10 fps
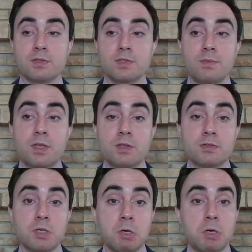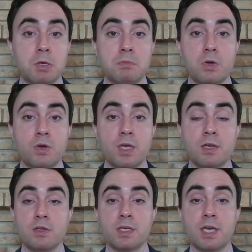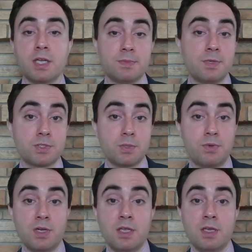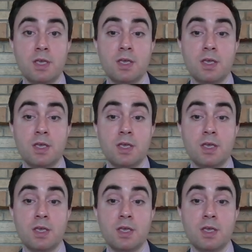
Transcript: Some things are okay to look at. Some things are pretty.